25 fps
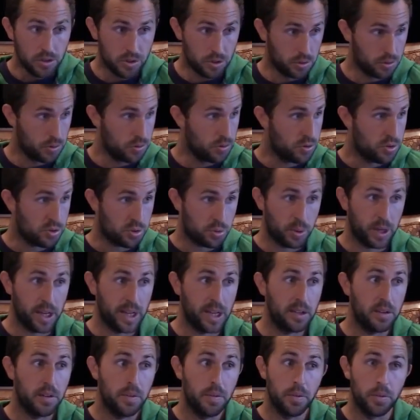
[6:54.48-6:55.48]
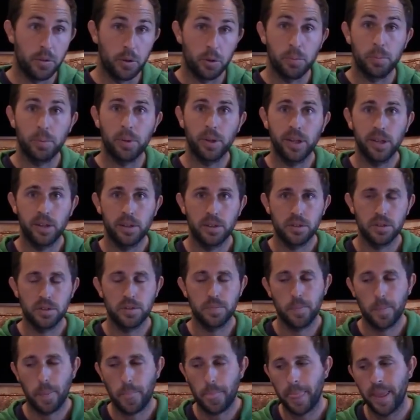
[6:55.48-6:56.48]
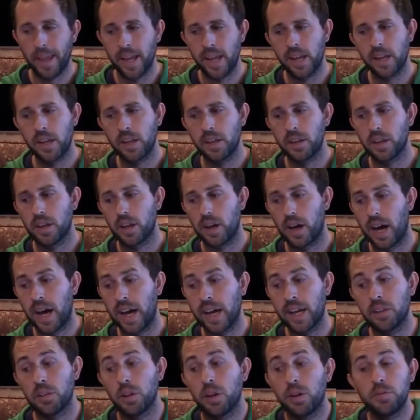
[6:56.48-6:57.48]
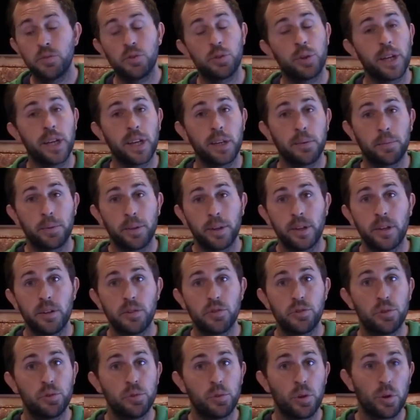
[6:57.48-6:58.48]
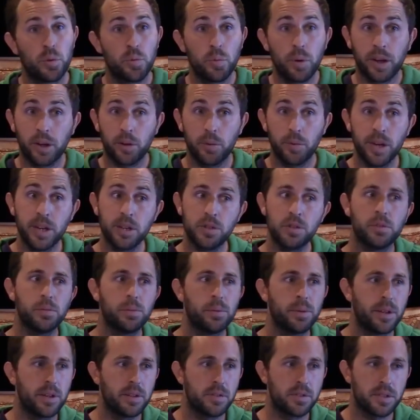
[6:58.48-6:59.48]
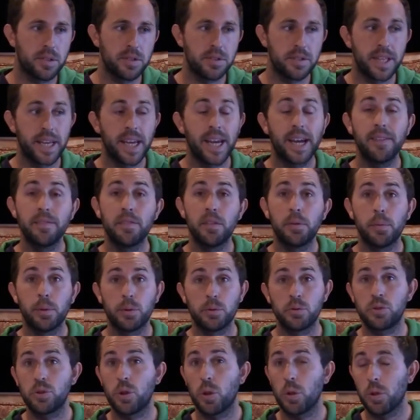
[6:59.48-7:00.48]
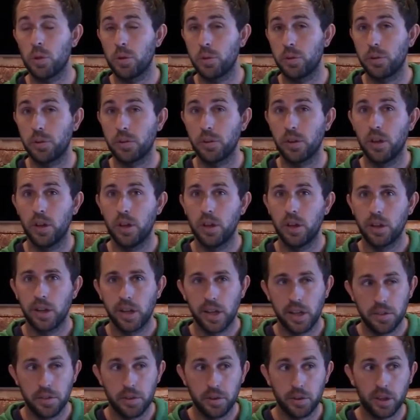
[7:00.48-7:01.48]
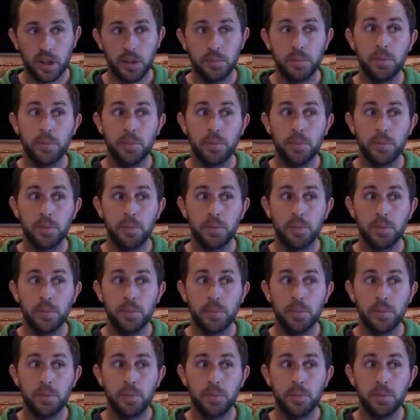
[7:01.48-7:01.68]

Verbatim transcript: to train their players. And I love training players who are recreational players because they have the most to learn. And they're